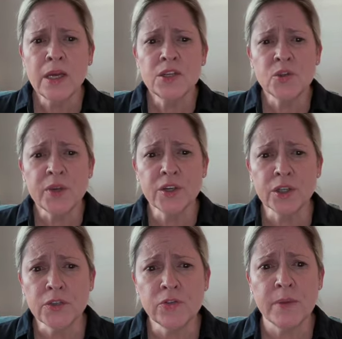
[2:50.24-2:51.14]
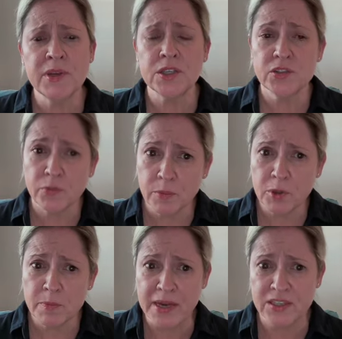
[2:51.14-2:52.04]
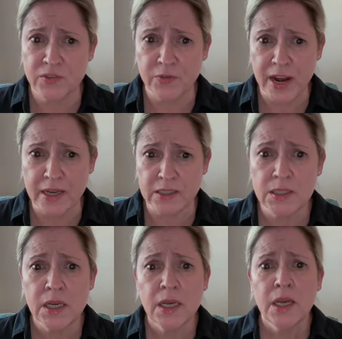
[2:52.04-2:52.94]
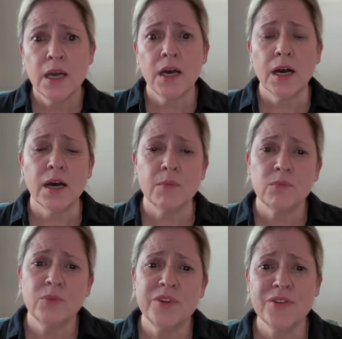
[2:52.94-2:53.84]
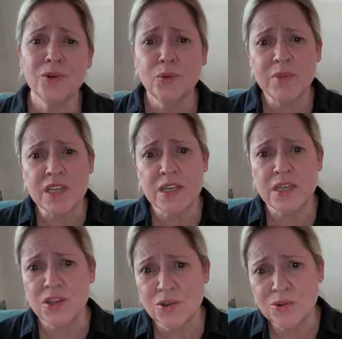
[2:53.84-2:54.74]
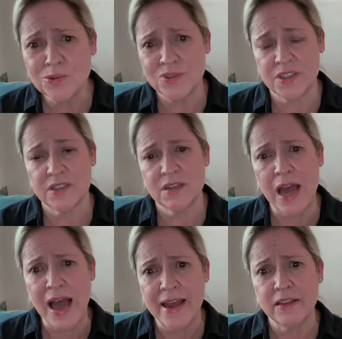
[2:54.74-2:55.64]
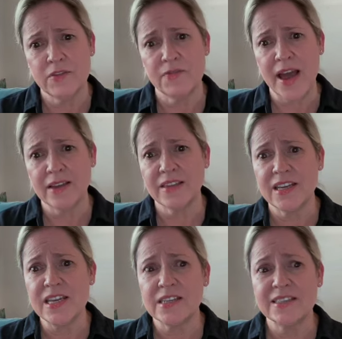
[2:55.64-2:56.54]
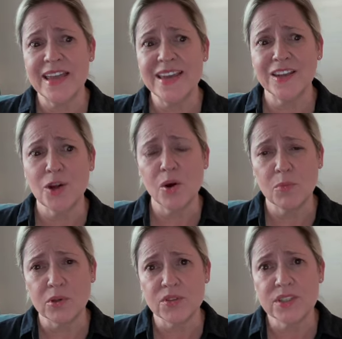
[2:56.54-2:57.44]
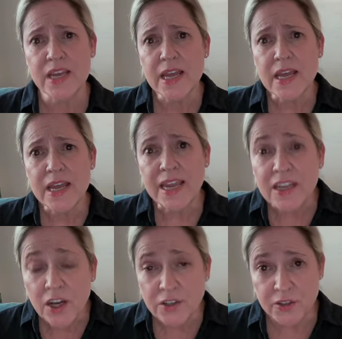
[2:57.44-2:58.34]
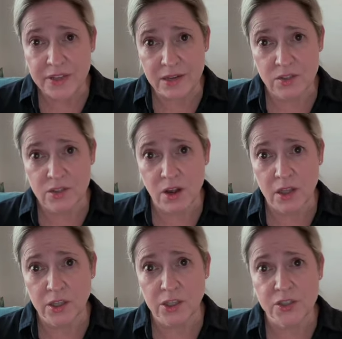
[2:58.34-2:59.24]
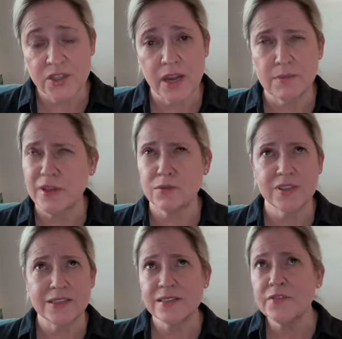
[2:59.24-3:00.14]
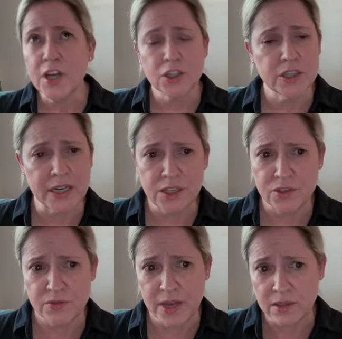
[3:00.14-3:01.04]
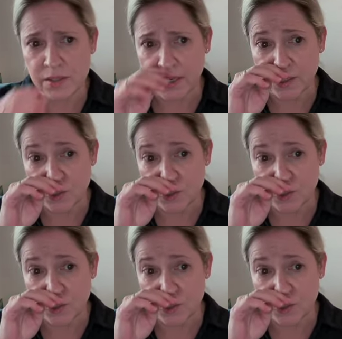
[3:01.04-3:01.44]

So we heard from his former best friend, with whom he used to hide the fact that he had taken almost $800,000, I think it was like $792,000 in